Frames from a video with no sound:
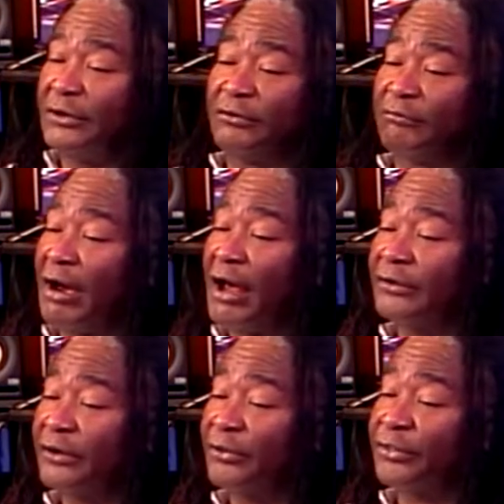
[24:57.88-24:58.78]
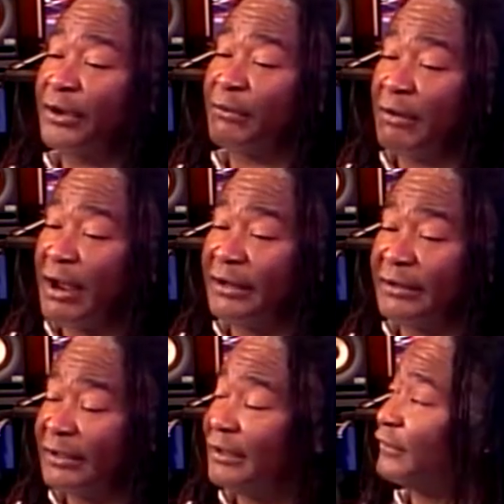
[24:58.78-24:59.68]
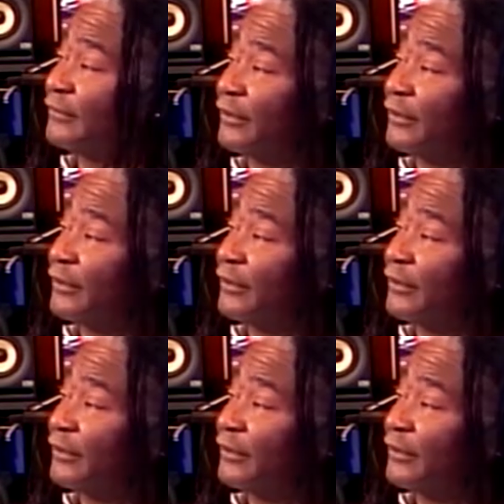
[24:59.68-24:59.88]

Toronto, theoretically, is still